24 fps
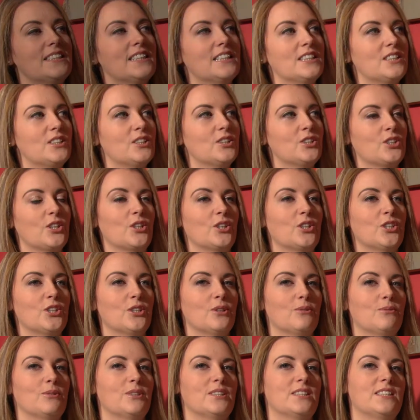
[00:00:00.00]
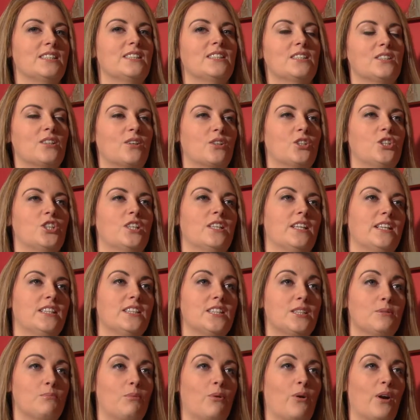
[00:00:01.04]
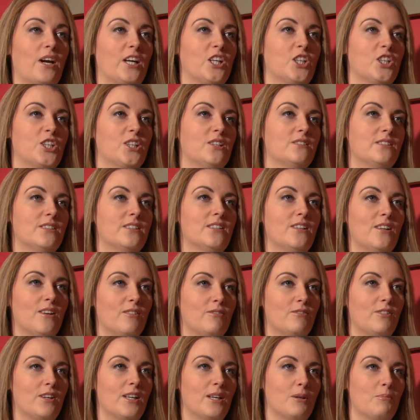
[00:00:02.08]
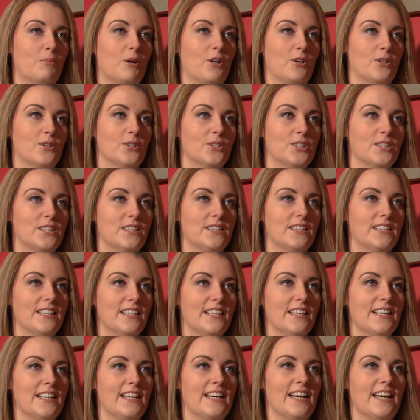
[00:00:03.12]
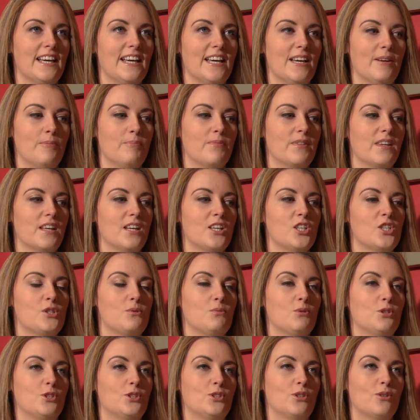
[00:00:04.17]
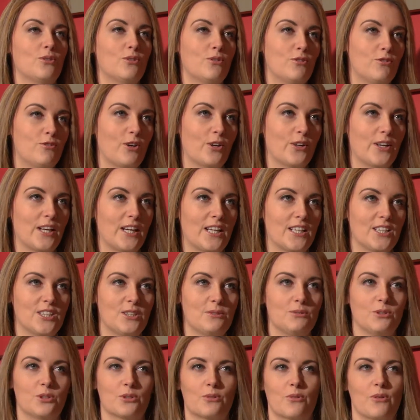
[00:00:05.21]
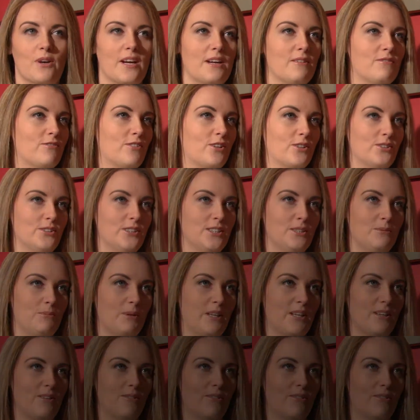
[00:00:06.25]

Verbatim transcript: my sister Sorcha was such an inspirational and lovely person. Um, she was so funny. She was great fun to